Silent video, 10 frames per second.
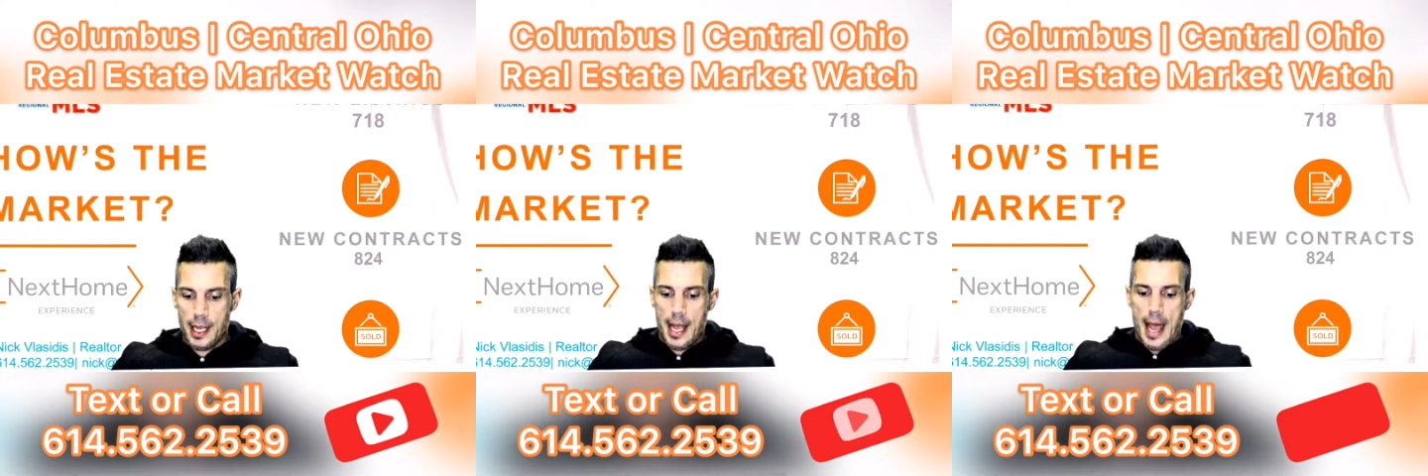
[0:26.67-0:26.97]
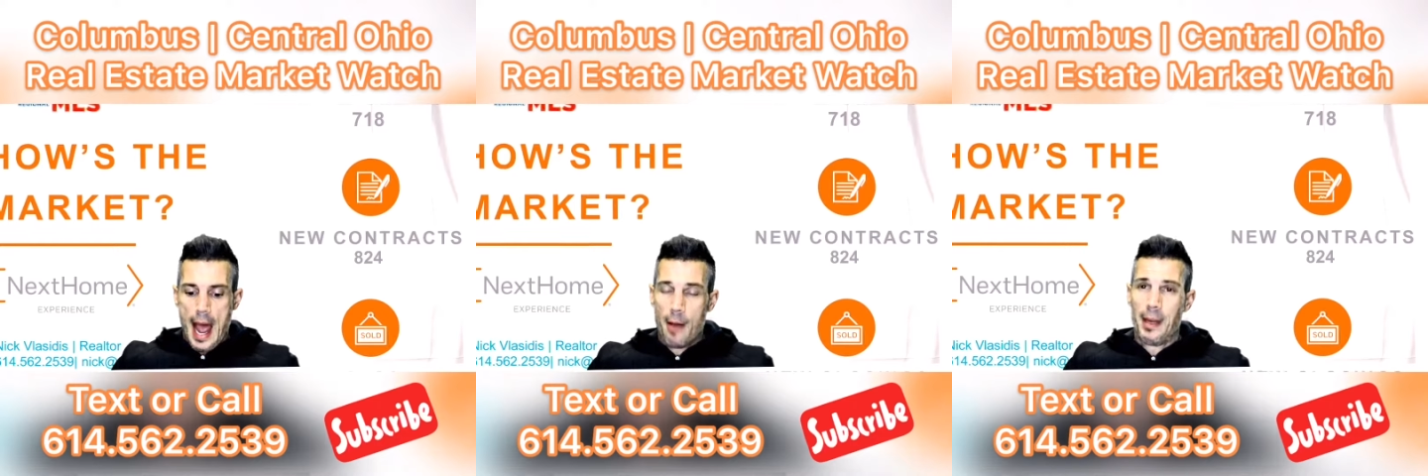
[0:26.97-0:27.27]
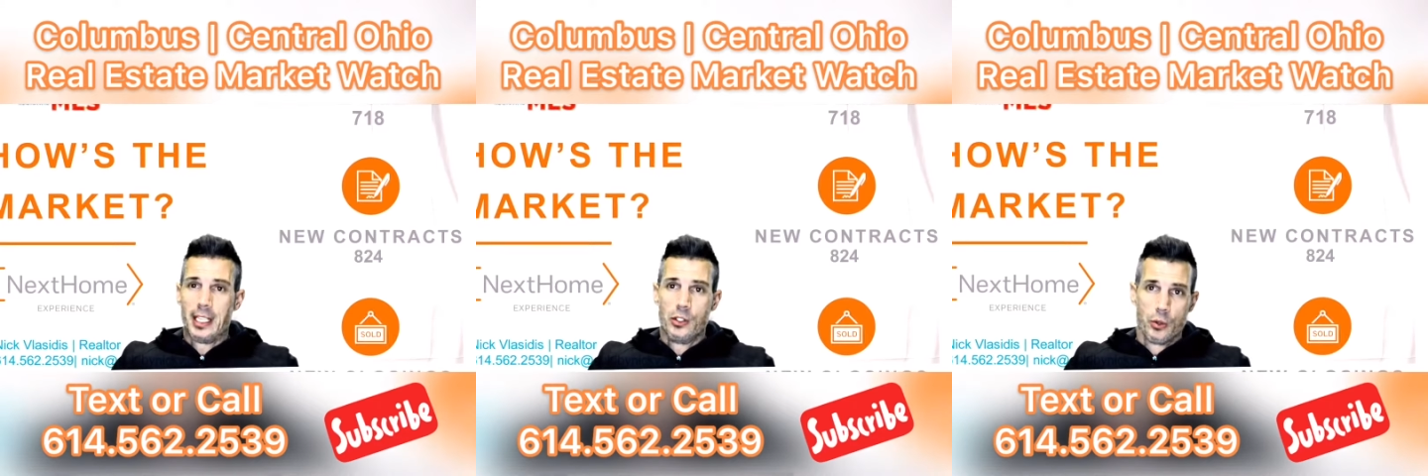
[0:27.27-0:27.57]
How
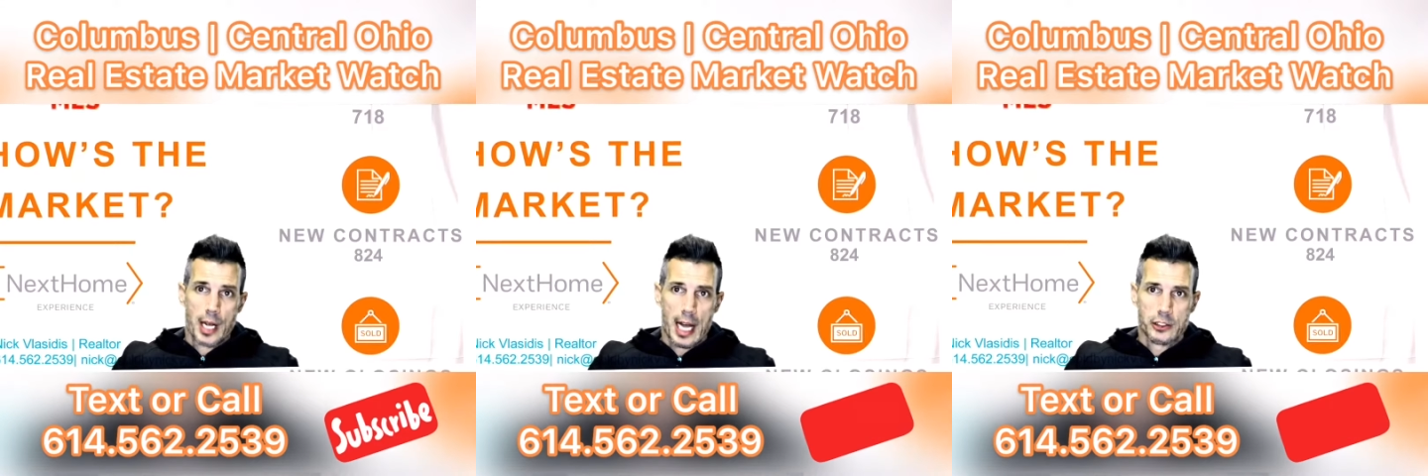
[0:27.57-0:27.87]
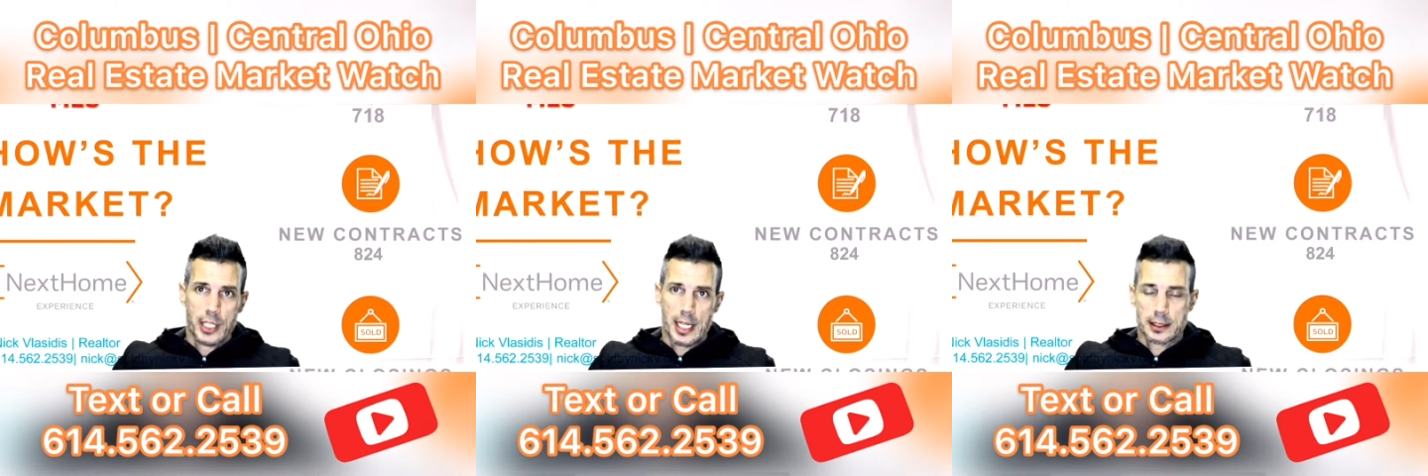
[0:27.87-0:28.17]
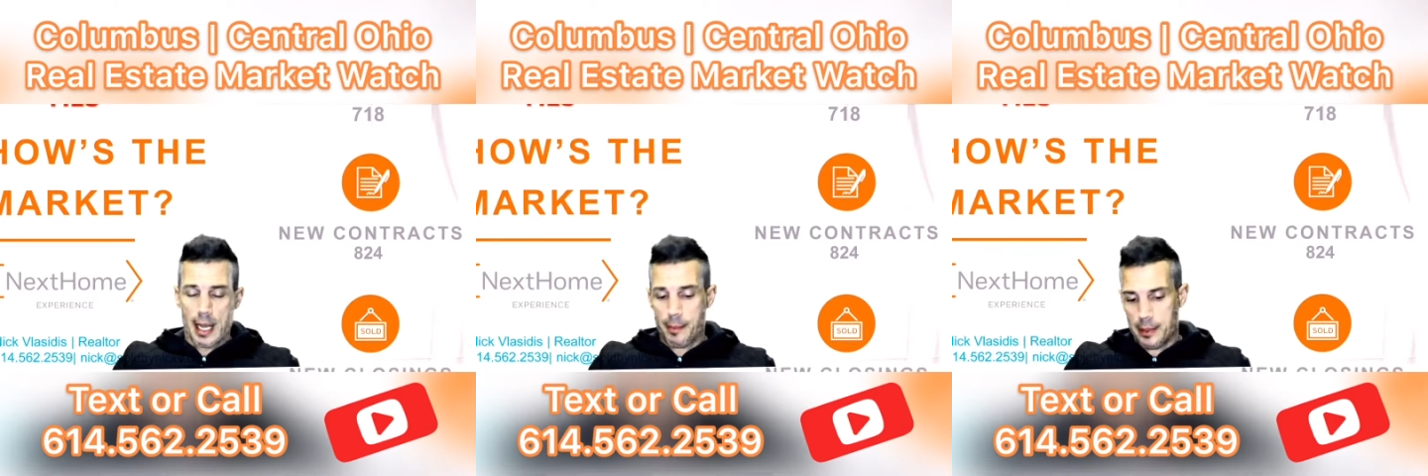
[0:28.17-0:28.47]
many new
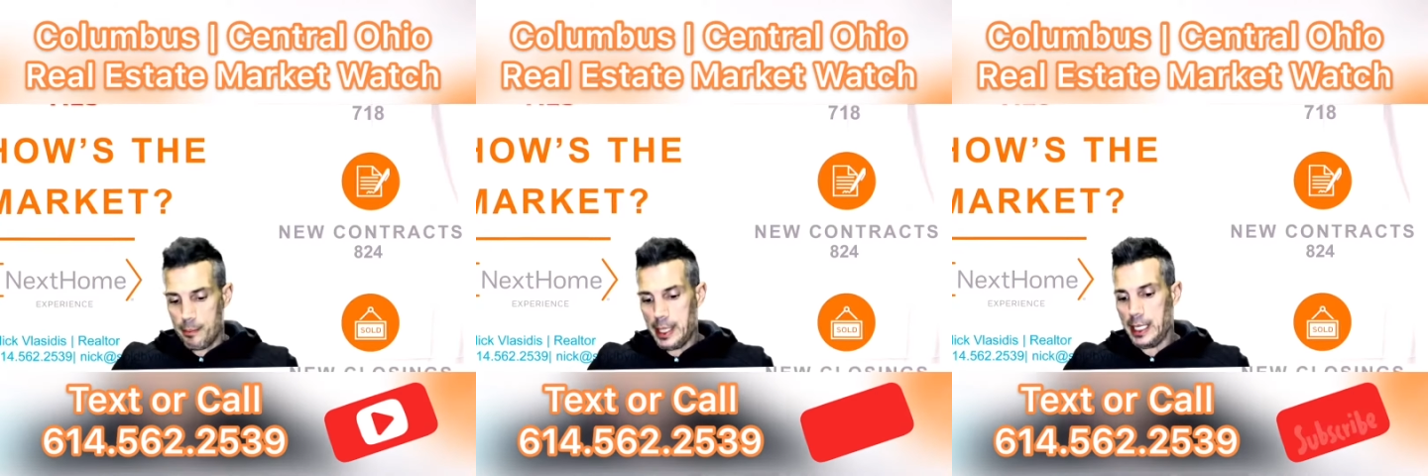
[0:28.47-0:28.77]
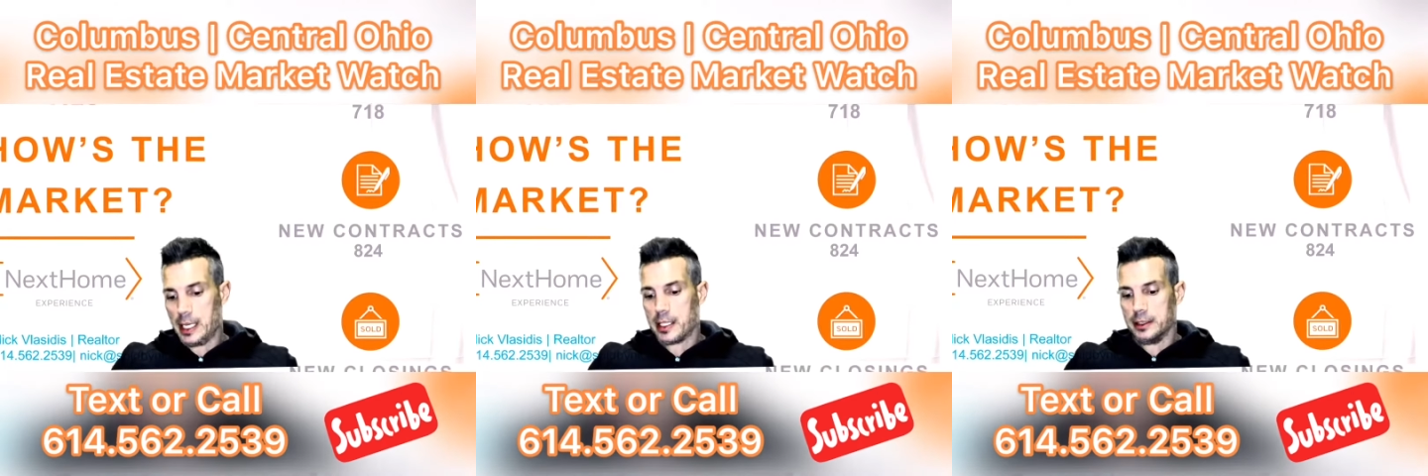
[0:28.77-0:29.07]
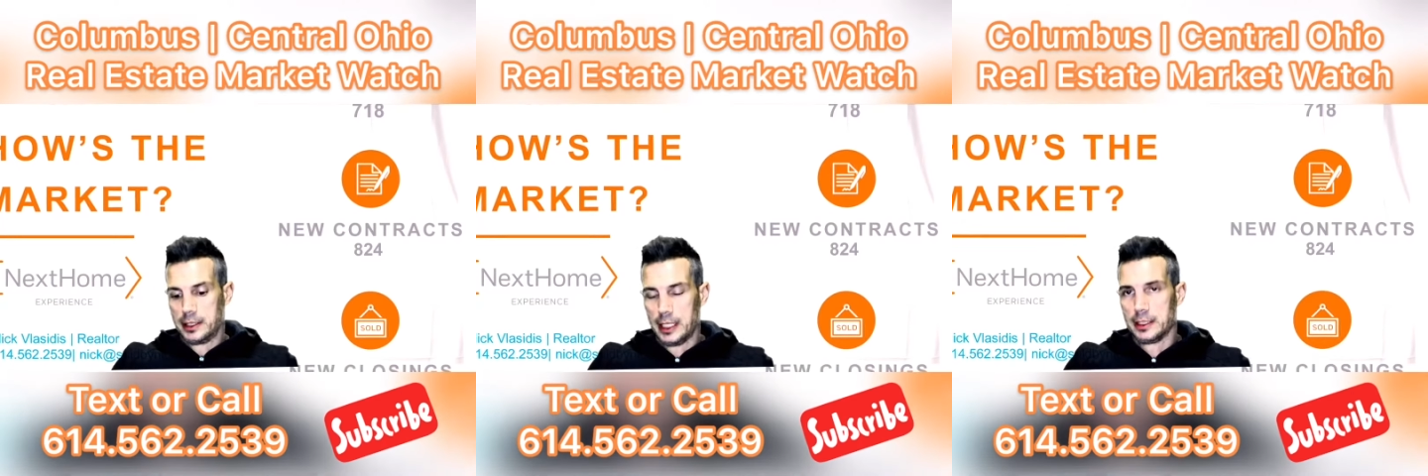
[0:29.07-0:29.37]
contracts, how, meaning
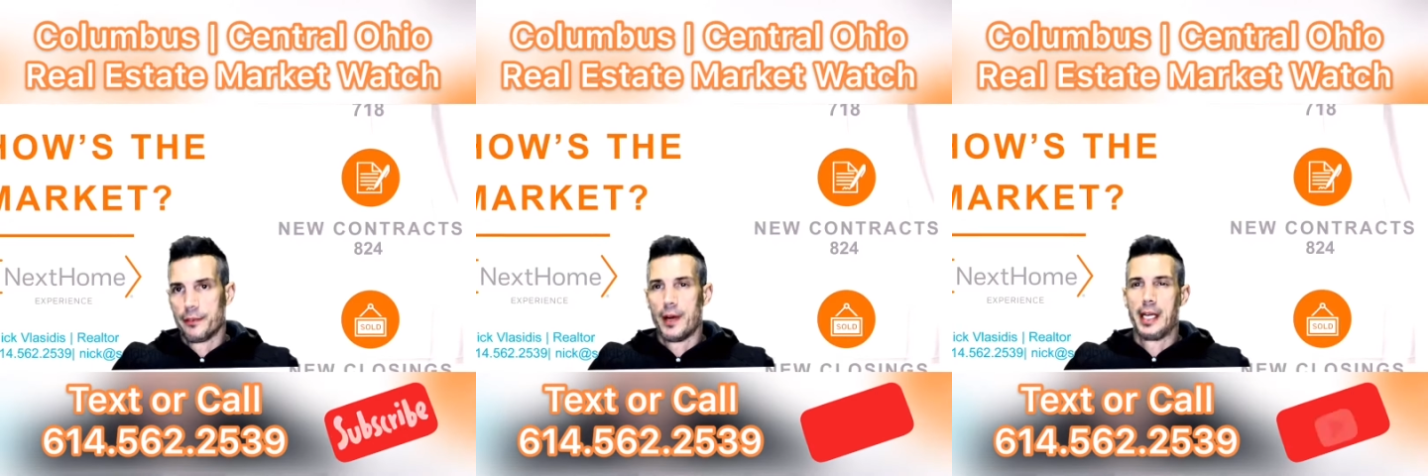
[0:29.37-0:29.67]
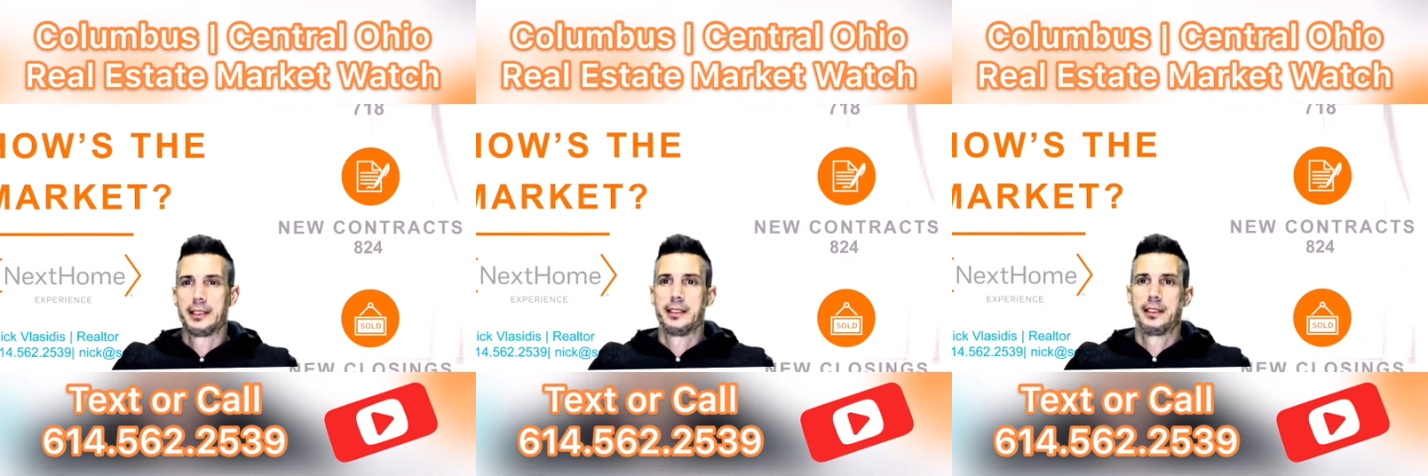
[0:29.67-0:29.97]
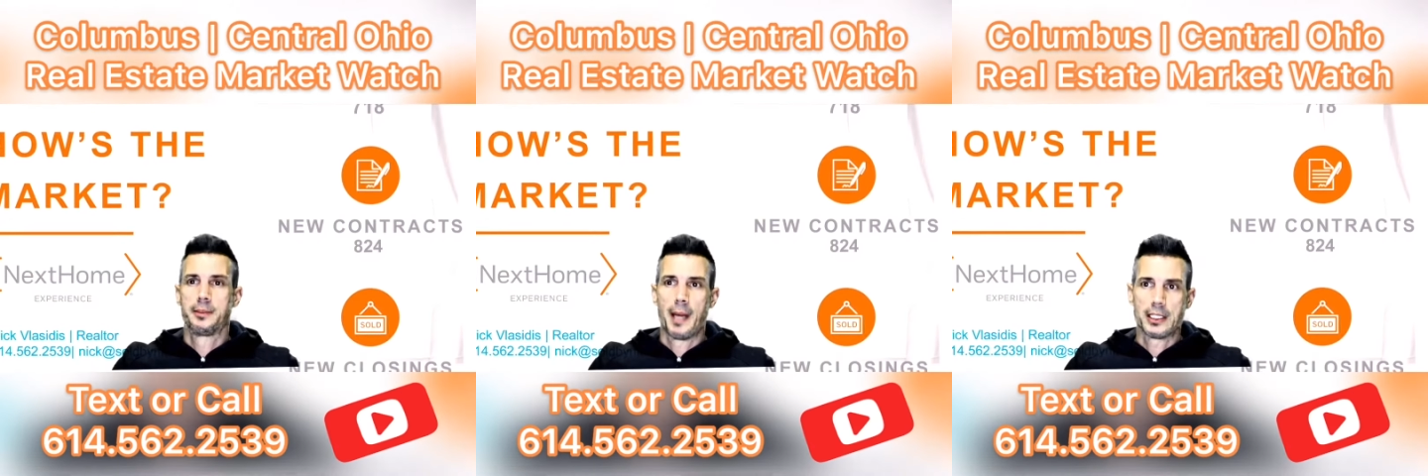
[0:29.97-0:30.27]
contingent finance
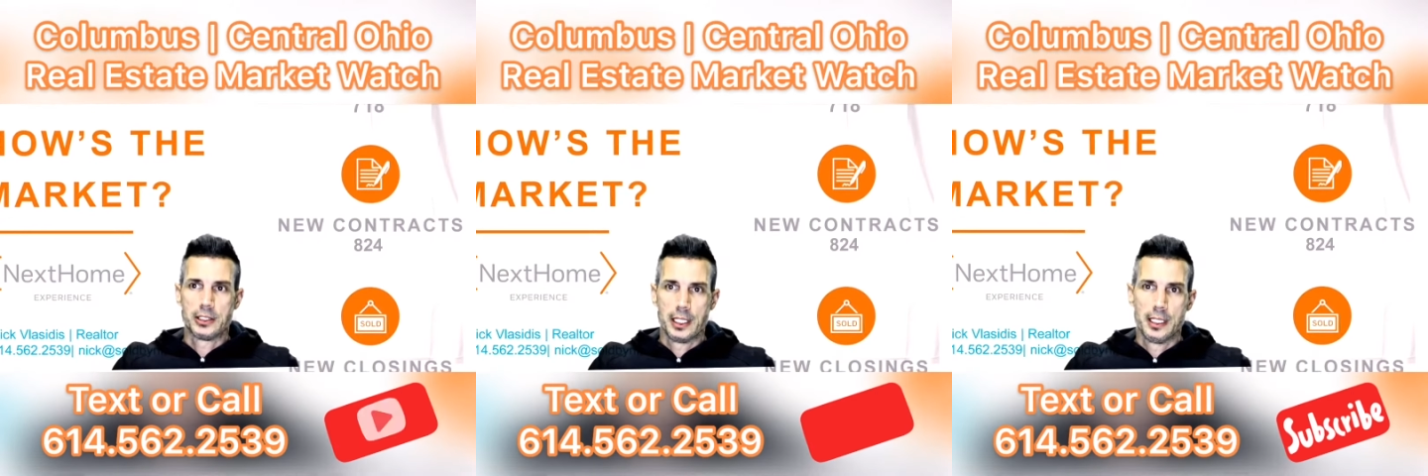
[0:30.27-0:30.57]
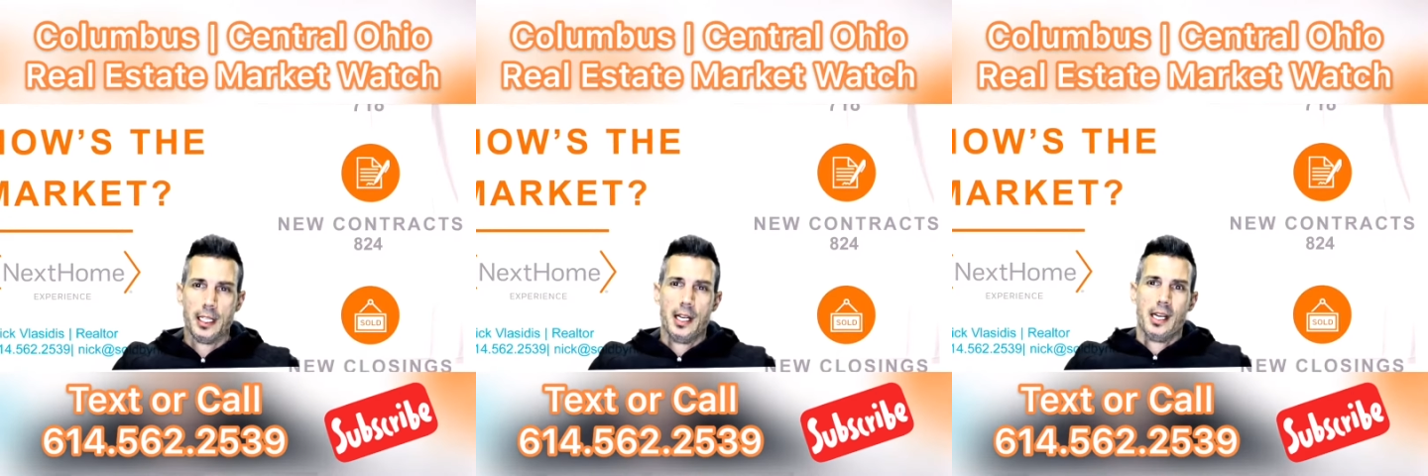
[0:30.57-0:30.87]
inspection,